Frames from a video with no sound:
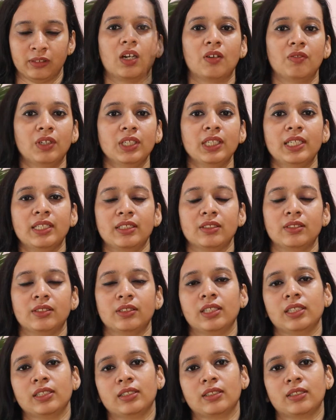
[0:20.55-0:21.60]
Cover letter,
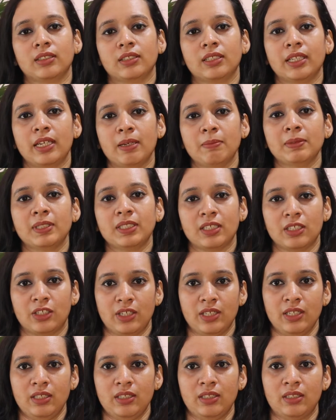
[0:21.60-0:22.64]
as the name
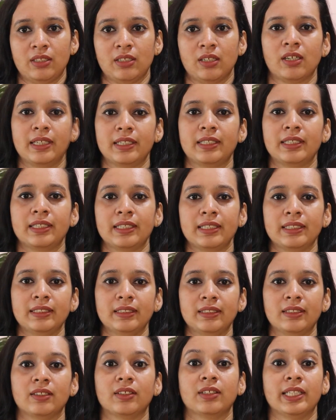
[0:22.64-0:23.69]
suggests, it
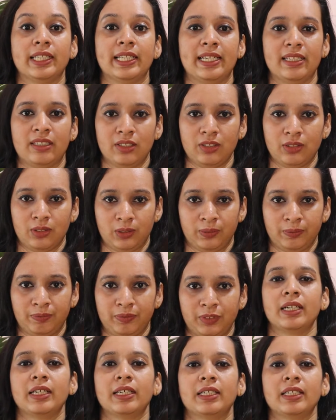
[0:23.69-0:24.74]
is a letter.
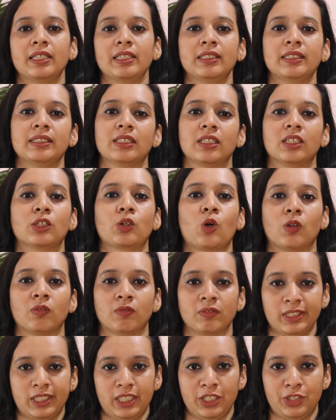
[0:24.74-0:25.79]
It is a
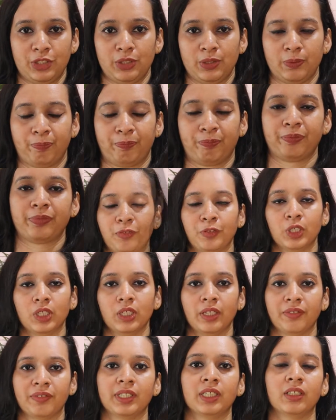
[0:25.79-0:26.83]
conversation. If you
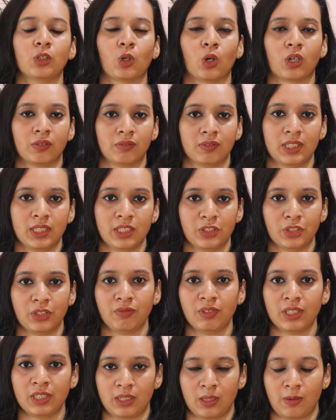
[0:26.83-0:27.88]
are having a conversation
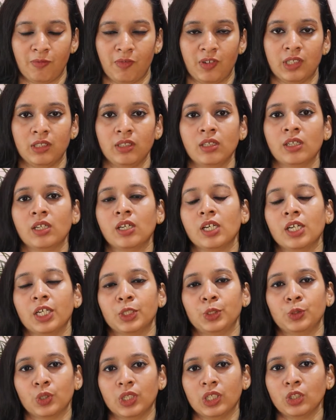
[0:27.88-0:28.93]
with someone,
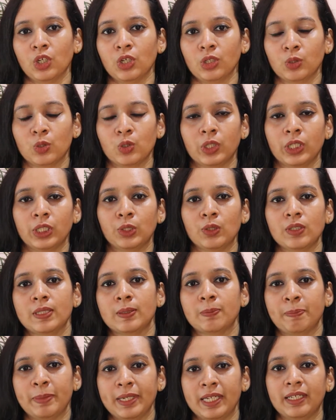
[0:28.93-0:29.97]
you are not going to
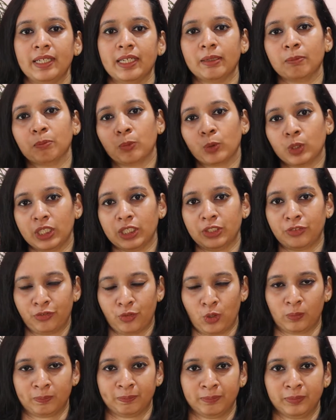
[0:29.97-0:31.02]
speak in bullet
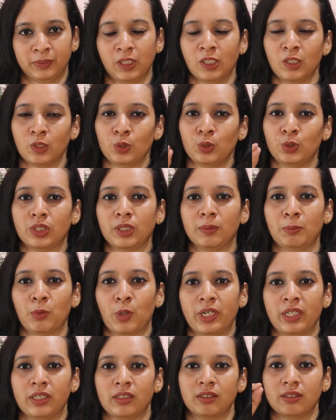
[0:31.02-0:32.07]
form, to the
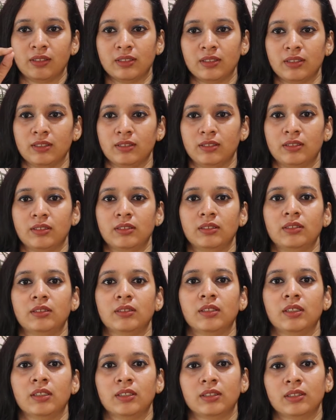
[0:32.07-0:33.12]
point. This is this,
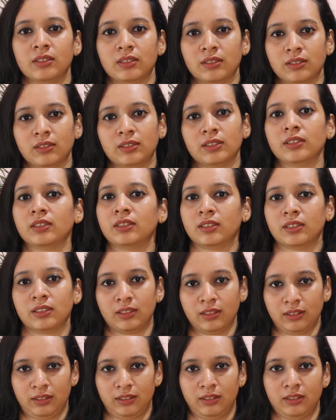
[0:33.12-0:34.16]
this is this,
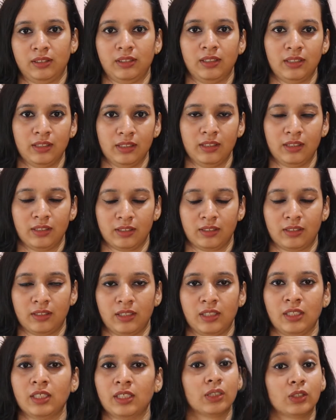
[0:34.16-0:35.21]
this is this, isn't it?
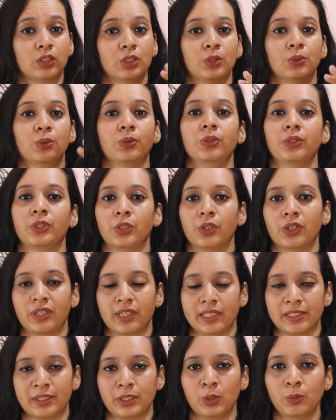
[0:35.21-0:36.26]
So your
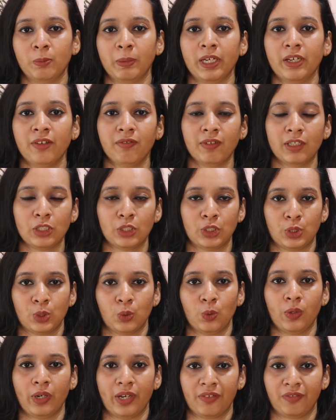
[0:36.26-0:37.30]
resume will
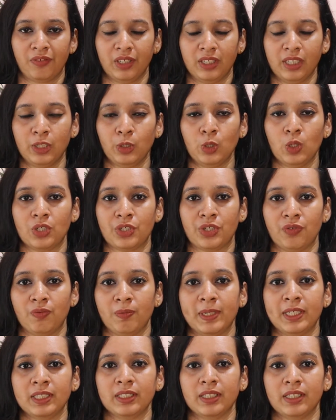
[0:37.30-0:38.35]
show everything, your
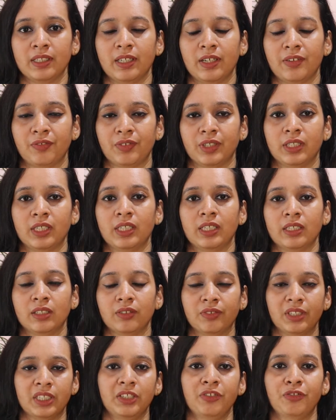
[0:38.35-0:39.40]
achievements and everything in a
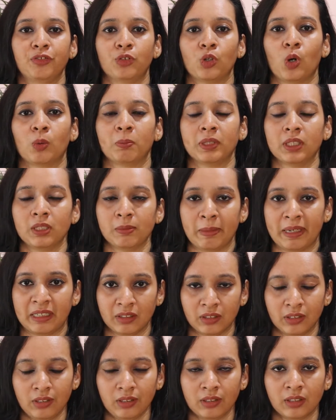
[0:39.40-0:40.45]
very formal
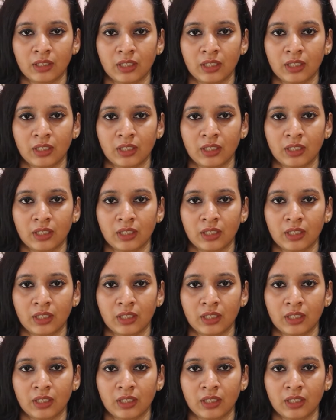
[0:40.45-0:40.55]
manner.